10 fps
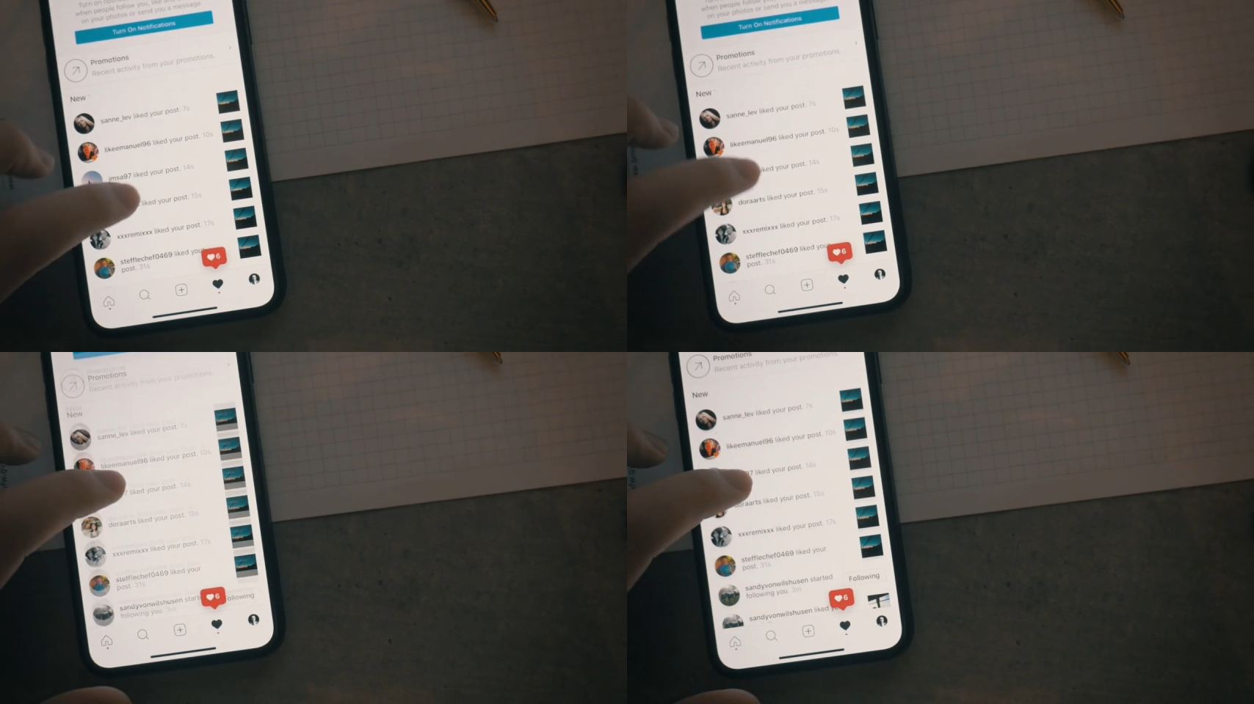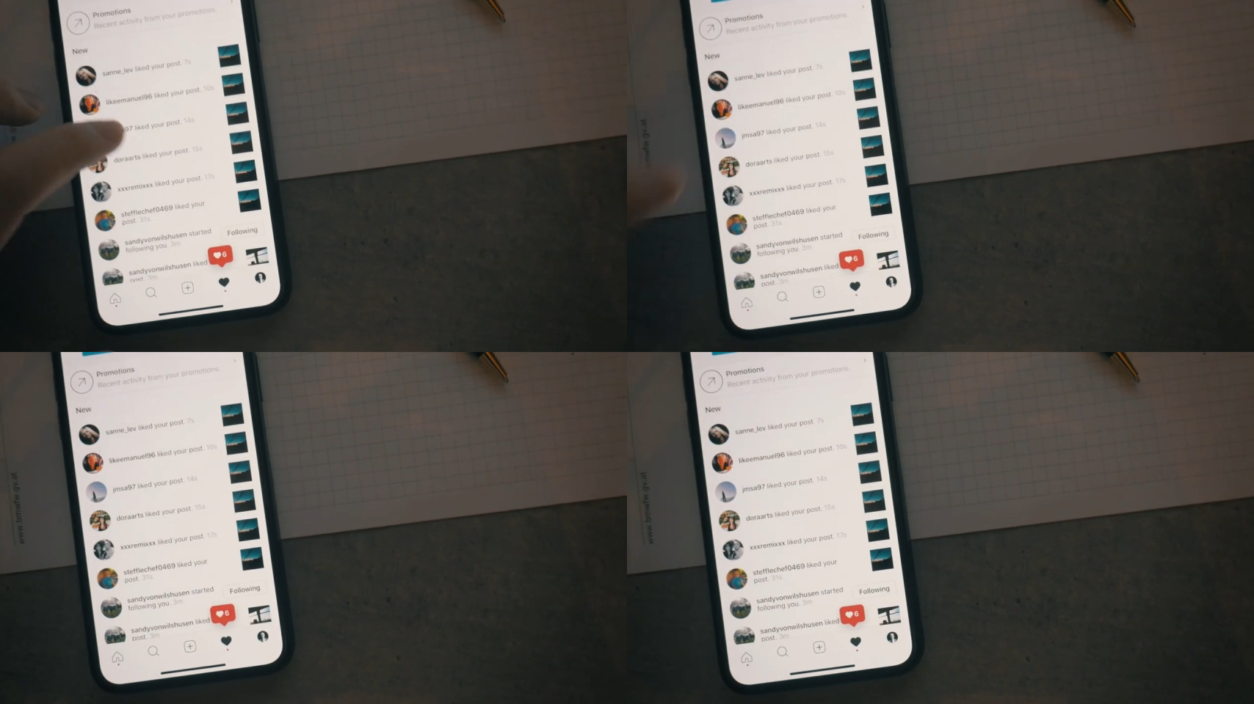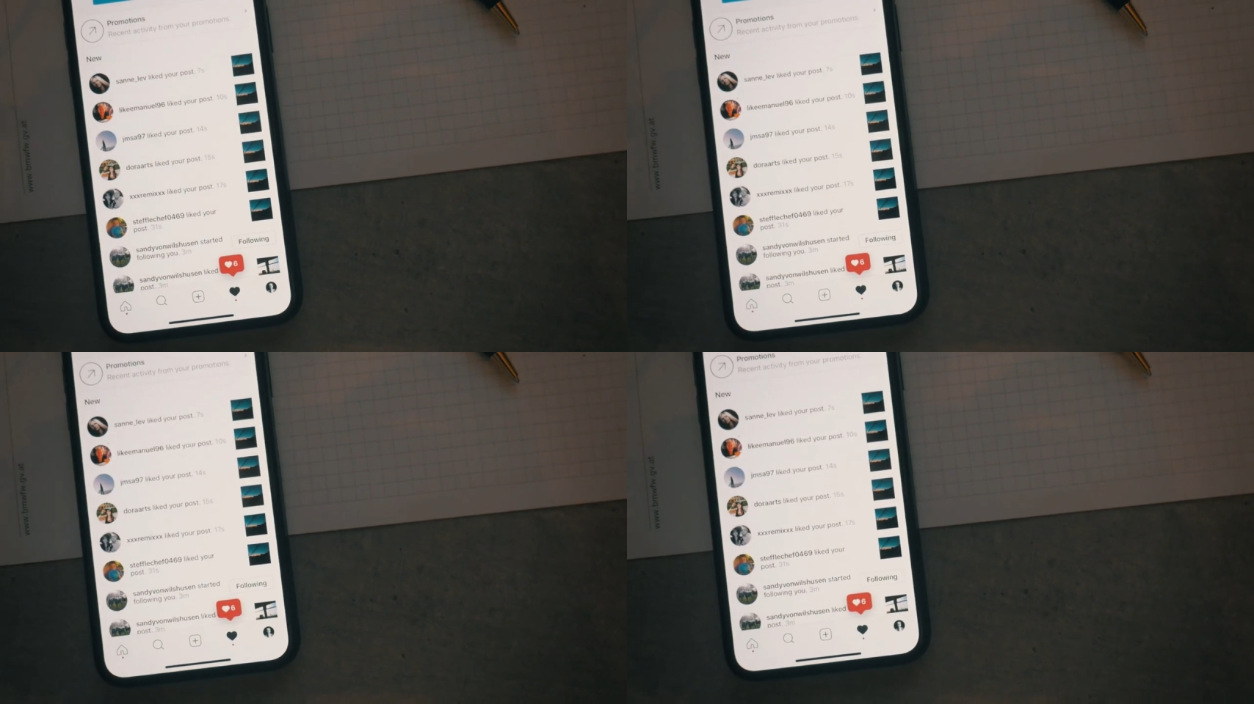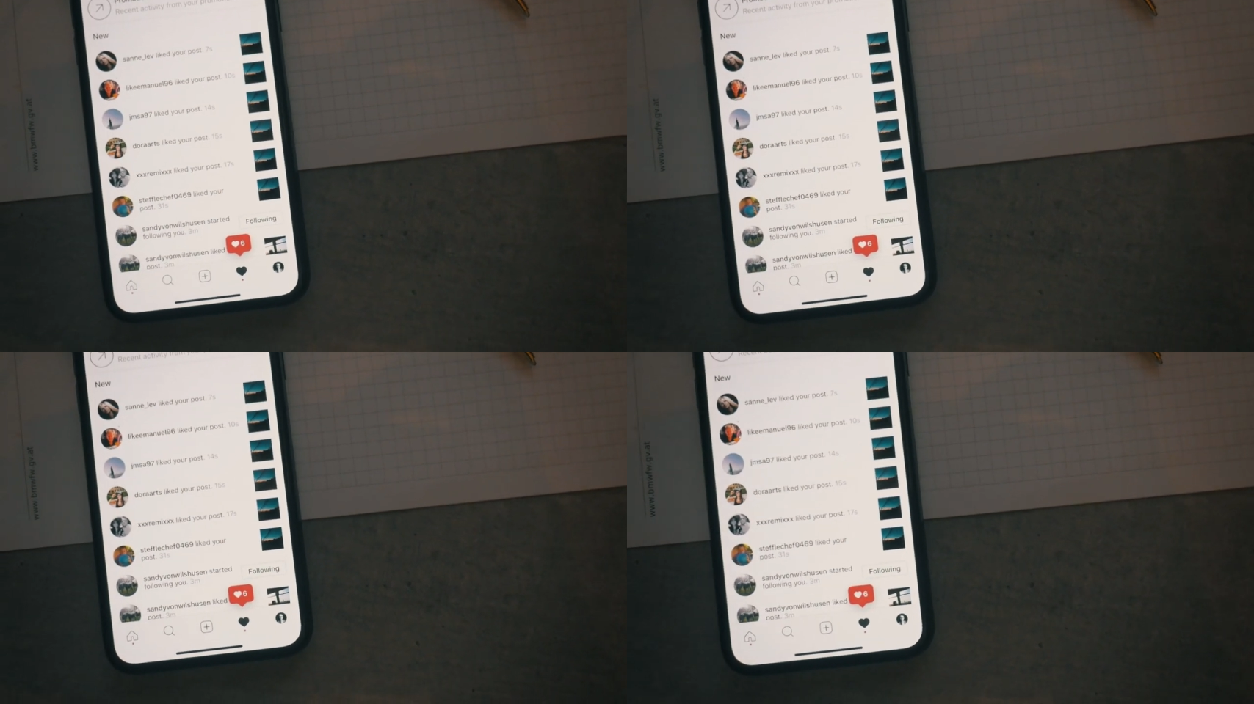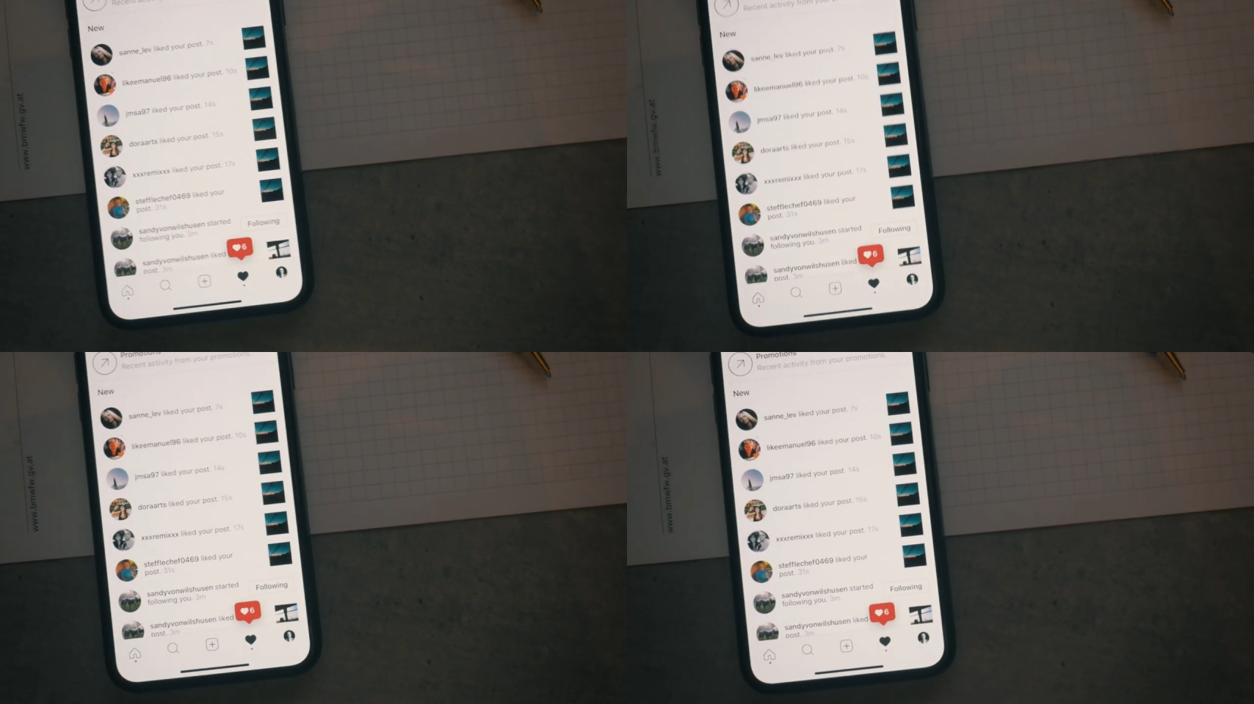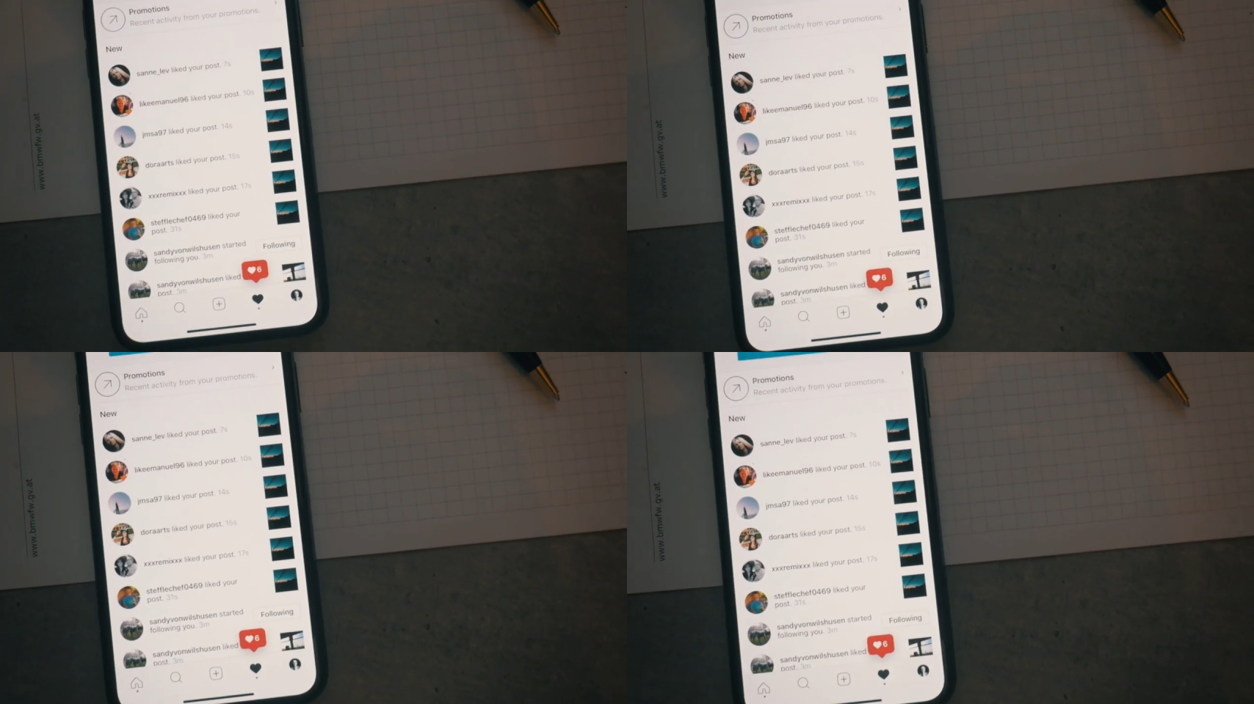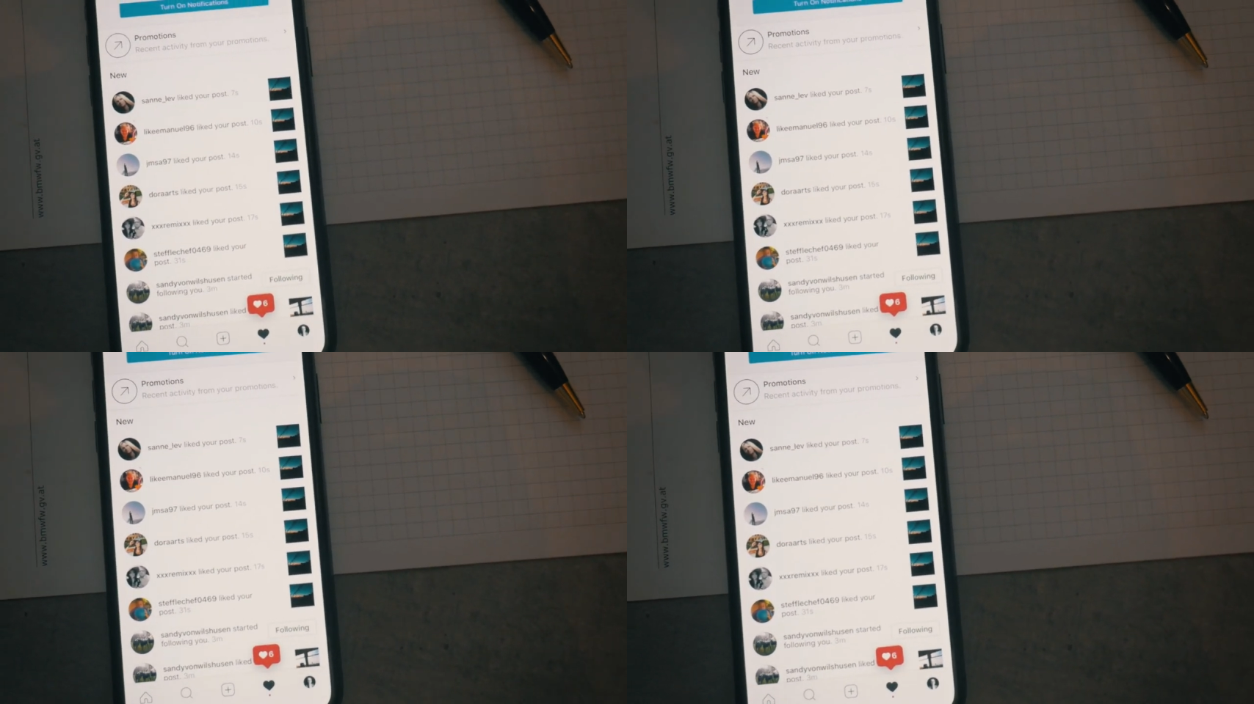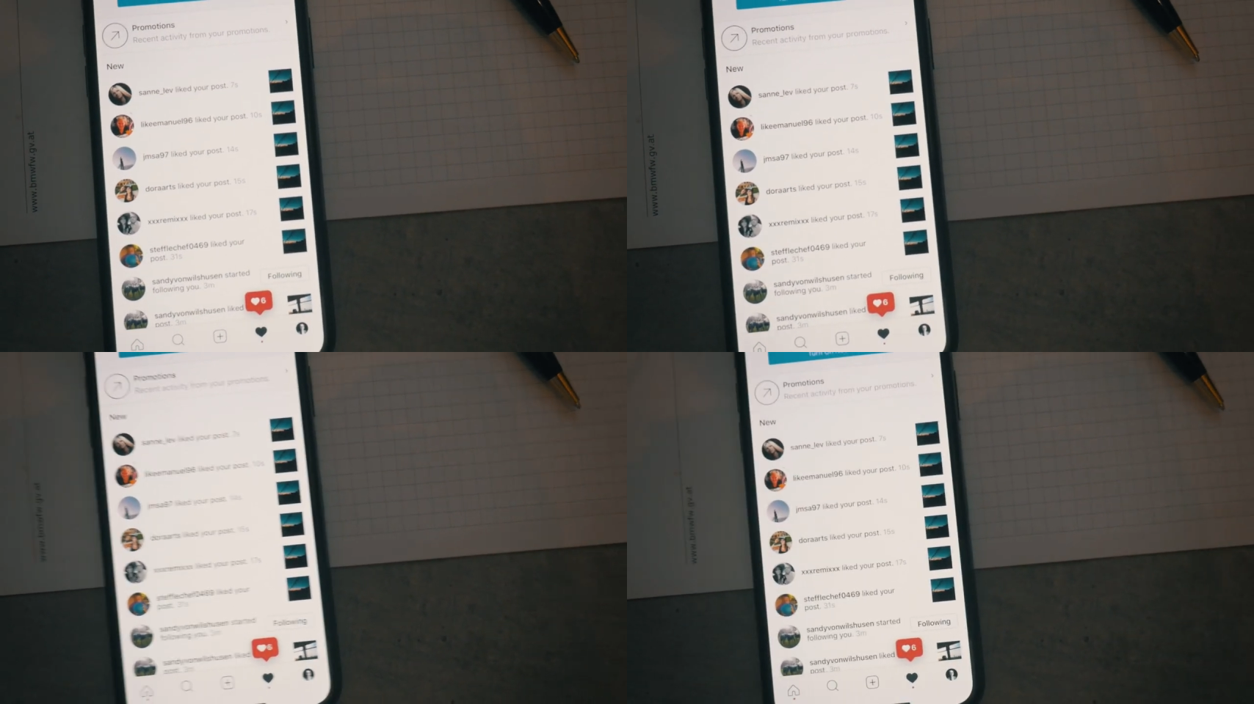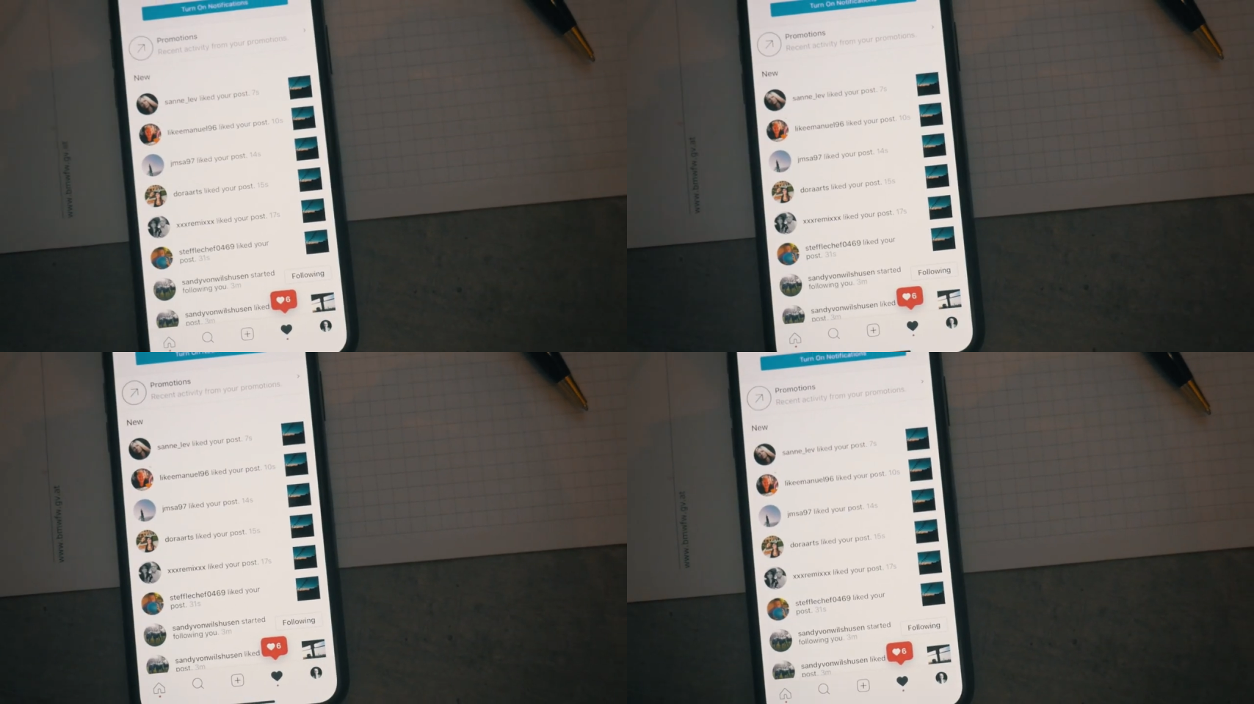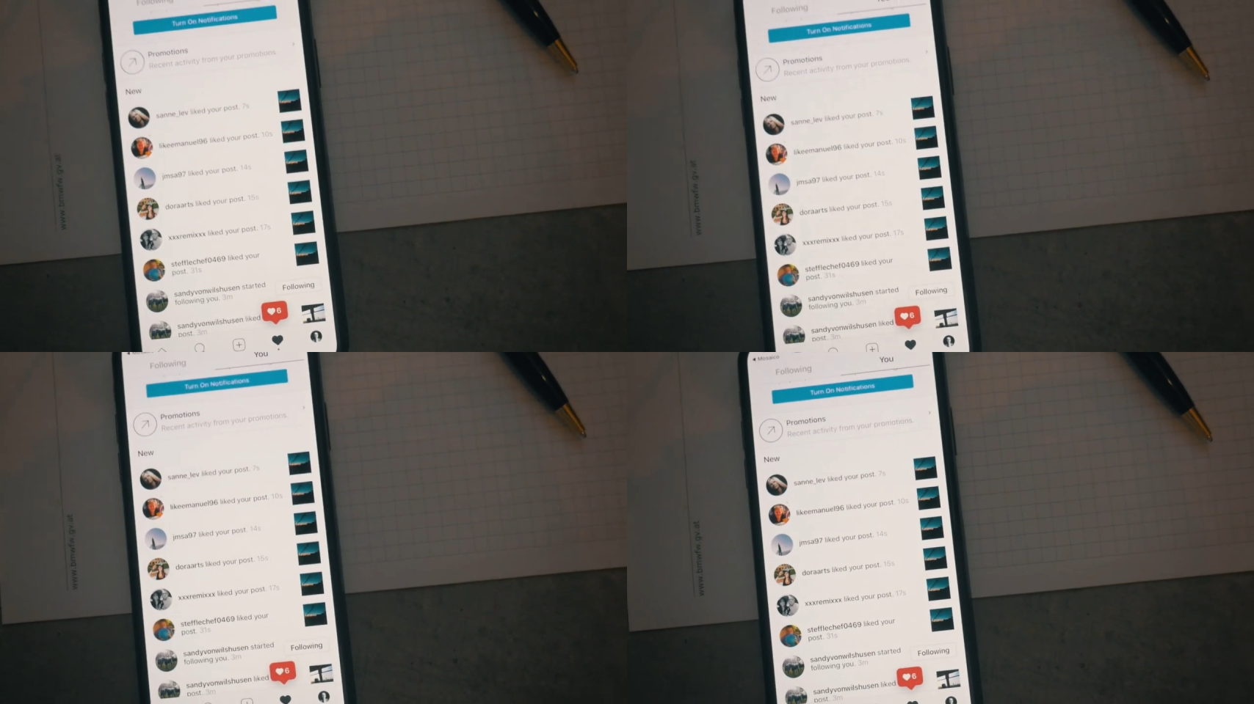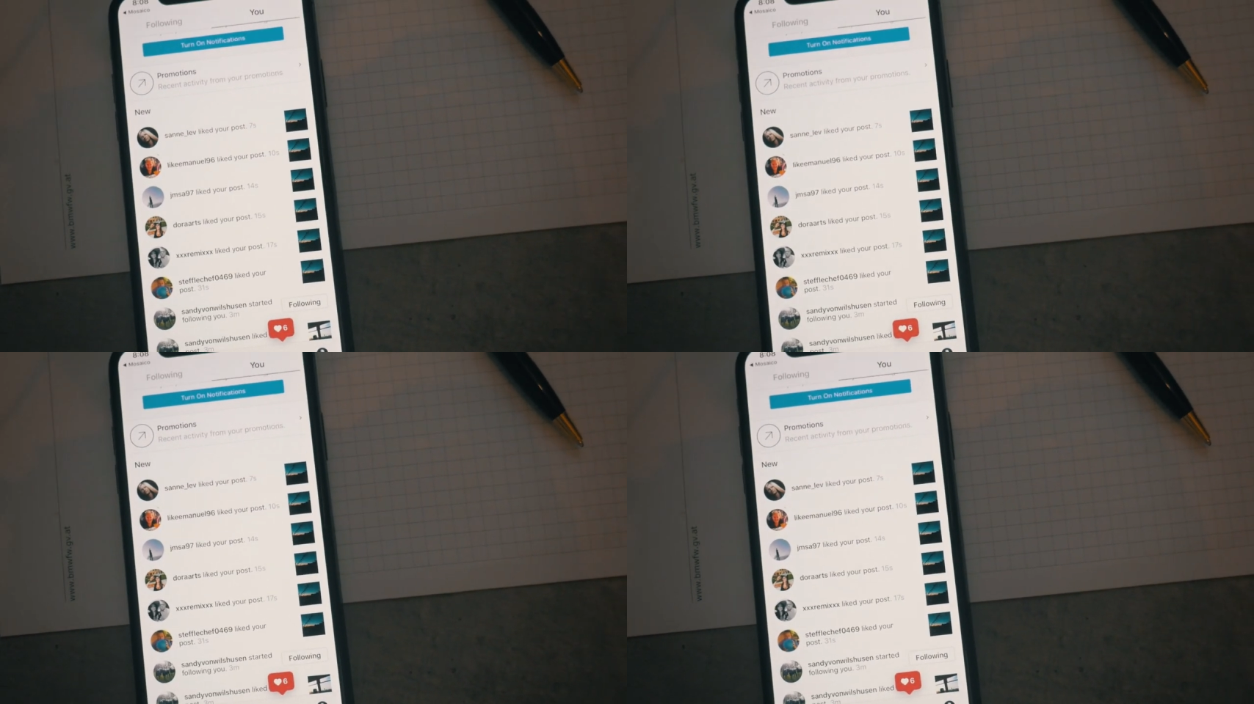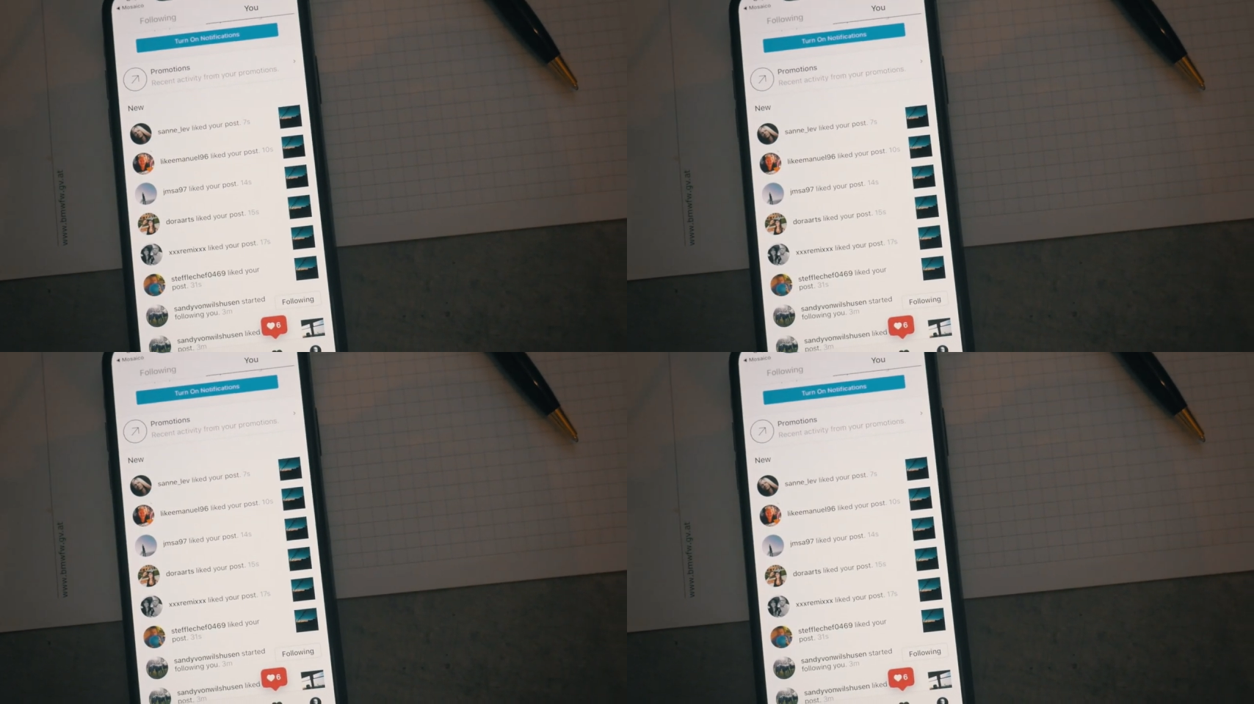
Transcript: Nobody's mouth can be seen.